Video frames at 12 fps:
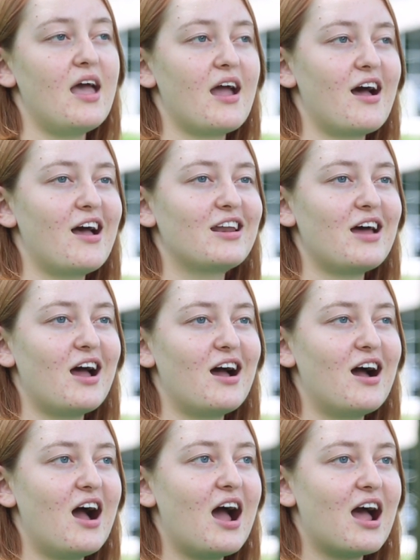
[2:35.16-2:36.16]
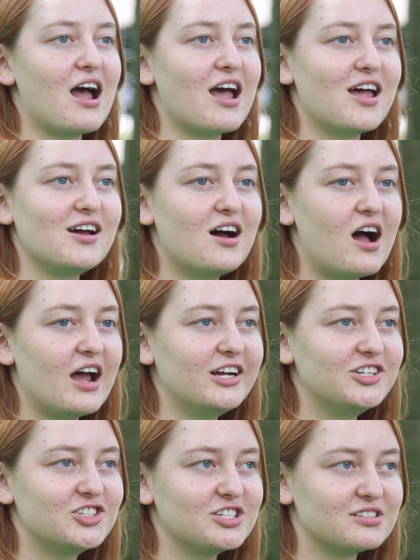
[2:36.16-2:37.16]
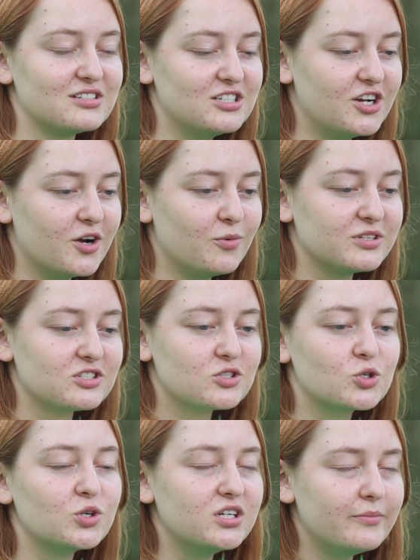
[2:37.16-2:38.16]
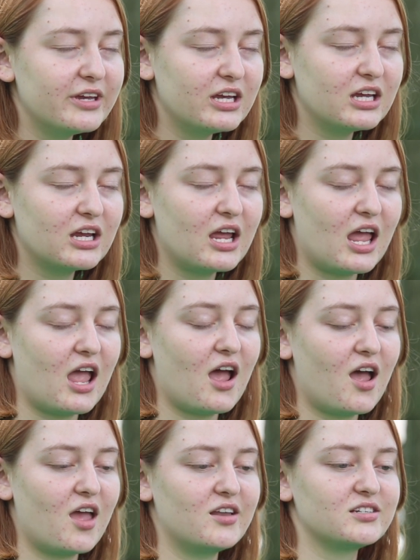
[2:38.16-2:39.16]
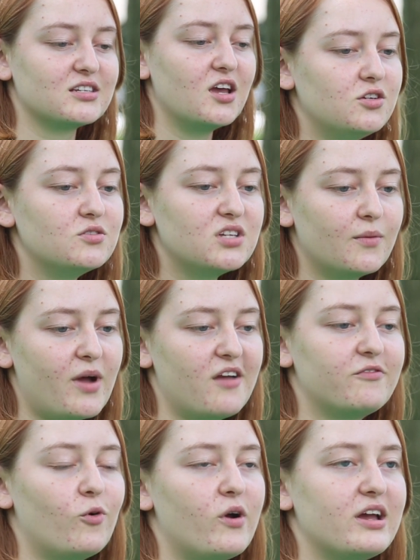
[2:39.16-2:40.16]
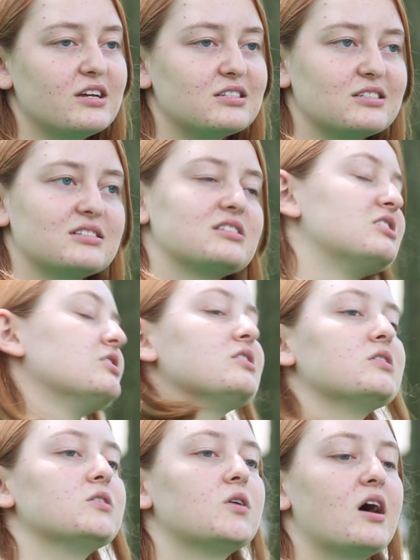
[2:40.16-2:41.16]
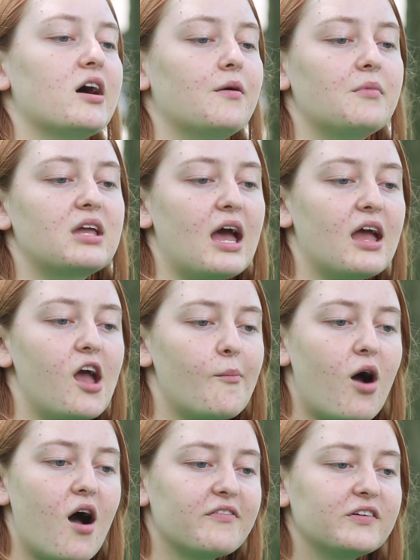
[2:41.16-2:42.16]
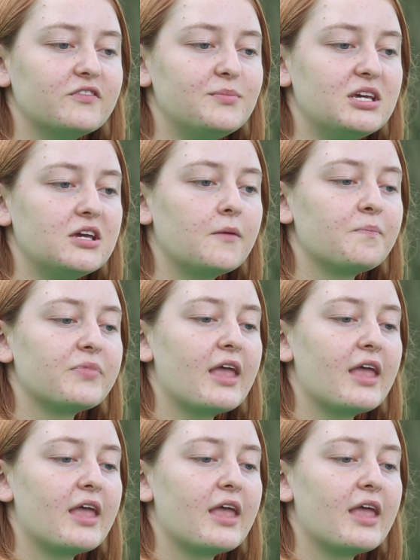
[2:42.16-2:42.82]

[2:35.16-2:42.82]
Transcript: And I just, you know, was screaming and using my voice to get him off of me.